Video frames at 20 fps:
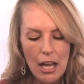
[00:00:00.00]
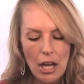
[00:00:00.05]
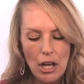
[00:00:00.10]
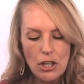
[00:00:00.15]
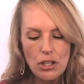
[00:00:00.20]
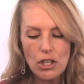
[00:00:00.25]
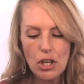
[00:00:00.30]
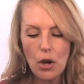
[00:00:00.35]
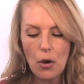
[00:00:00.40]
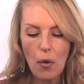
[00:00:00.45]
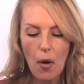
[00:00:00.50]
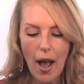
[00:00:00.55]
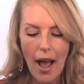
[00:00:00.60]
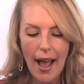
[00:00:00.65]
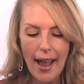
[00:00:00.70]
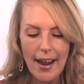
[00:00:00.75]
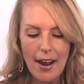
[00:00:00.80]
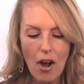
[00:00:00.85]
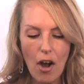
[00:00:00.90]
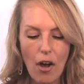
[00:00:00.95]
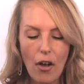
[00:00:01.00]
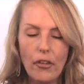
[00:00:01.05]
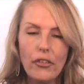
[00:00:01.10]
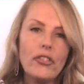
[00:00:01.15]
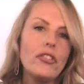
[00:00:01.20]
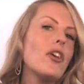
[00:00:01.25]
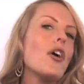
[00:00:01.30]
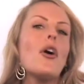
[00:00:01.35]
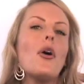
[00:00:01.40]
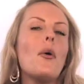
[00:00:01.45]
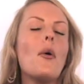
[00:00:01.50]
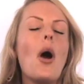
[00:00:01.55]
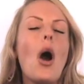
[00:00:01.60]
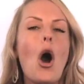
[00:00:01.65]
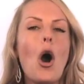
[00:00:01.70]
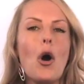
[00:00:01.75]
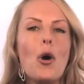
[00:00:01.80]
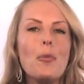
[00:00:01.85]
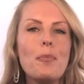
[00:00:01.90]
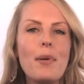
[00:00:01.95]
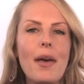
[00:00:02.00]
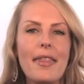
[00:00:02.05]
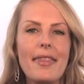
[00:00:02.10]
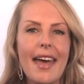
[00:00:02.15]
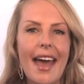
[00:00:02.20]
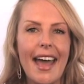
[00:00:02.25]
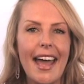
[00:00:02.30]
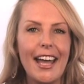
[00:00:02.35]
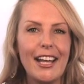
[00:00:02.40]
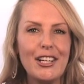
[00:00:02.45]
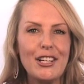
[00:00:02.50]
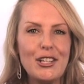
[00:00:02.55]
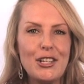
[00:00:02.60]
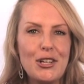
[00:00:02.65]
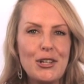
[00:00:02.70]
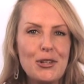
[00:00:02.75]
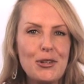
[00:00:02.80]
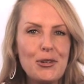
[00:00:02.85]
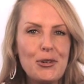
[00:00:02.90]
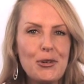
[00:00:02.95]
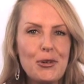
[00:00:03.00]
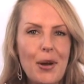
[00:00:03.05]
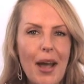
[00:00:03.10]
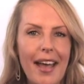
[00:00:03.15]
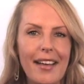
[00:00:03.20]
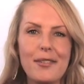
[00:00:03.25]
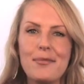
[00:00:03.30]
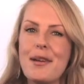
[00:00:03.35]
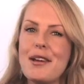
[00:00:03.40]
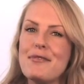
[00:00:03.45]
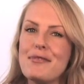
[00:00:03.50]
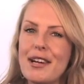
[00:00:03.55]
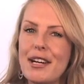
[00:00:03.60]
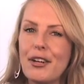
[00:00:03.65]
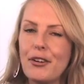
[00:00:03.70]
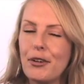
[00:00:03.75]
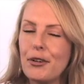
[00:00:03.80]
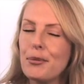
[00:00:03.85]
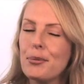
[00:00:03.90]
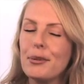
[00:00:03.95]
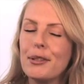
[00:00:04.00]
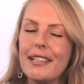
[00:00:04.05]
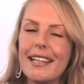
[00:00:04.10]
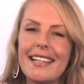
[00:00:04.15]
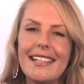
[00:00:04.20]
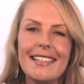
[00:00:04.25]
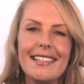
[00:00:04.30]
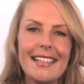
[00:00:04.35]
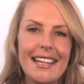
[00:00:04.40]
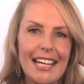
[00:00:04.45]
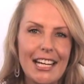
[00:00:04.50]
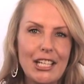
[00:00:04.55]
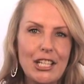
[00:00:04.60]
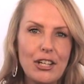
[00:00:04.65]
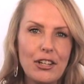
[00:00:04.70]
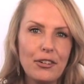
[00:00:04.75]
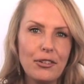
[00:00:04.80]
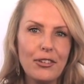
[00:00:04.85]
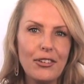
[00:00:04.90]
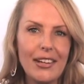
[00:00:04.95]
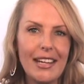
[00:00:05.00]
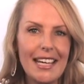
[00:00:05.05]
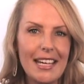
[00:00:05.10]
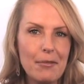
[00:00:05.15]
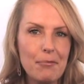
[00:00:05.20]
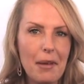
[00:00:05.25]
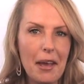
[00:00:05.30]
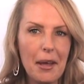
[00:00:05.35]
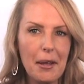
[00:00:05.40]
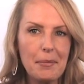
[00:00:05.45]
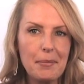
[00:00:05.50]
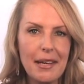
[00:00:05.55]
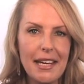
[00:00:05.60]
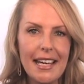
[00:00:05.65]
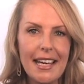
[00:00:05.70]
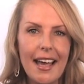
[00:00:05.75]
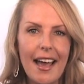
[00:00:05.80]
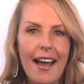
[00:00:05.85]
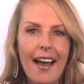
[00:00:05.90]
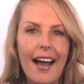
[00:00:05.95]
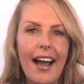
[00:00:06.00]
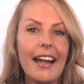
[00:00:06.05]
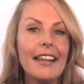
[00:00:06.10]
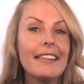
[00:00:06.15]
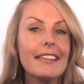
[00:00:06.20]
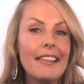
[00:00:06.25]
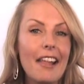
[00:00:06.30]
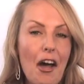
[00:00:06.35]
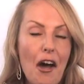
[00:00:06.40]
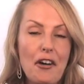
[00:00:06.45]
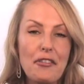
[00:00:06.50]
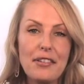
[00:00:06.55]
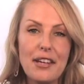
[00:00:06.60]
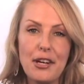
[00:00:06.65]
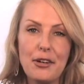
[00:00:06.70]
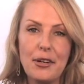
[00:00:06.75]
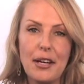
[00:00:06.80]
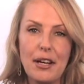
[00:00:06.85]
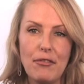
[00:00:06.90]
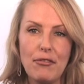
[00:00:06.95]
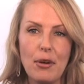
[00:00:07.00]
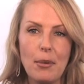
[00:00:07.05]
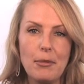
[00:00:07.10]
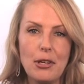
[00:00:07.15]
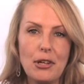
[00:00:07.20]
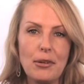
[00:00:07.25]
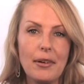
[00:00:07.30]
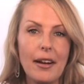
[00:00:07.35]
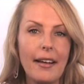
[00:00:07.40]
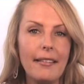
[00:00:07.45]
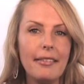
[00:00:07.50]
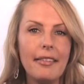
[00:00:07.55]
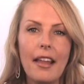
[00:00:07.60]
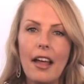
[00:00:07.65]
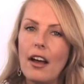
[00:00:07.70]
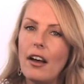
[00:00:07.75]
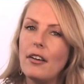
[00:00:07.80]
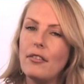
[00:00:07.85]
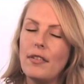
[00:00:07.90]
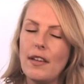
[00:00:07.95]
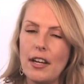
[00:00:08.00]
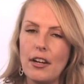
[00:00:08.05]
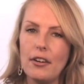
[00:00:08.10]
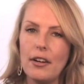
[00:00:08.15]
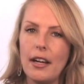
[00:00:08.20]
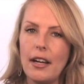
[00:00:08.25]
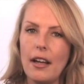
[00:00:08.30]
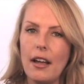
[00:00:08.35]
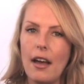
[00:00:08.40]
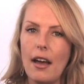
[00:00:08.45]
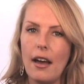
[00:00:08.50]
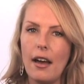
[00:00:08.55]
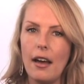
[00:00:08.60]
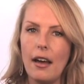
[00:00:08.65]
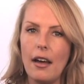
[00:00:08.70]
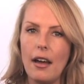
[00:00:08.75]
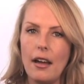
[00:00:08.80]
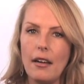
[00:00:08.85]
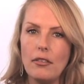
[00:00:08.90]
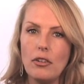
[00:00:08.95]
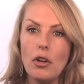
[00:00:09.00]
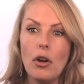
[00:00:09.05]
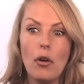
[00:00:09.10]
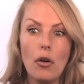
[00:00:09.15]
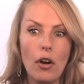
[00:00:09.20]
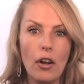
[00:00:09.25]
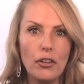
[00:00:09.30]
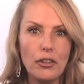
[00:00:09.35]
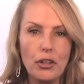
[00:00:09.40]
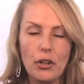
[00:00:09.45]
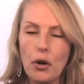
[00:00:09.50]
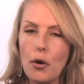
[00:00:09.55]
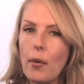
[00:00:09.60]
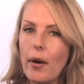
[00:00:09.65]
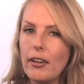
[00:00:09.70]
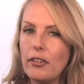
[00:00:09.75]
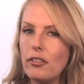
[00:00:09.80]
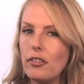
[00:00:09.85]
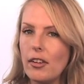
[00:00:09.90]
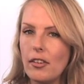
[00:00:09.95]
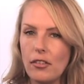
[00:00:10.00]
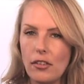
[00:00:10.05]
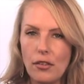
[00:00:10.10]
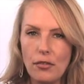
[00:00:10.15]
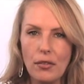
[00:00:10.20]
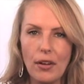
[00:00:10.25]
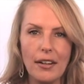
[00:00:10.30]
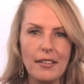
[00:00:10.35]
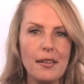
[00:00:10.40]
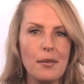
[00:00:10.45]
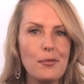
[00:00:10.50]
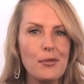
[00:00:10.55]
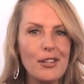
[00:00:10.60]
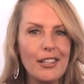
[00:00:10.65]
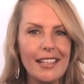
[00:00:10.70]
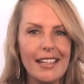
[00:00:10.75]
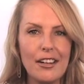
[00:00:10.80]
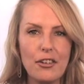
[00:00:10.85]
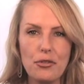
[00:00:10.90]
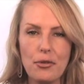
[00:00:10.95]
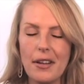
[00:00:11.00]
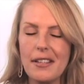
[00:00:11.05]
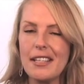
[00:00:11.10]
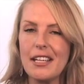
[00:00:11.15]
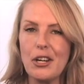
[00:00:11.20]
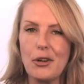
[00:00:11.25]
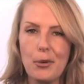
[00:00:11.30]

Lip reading: So I also hope that you, as my readers, will continue to email me. I love hearing from you, and I love hearing all your questions. You've got some really interesting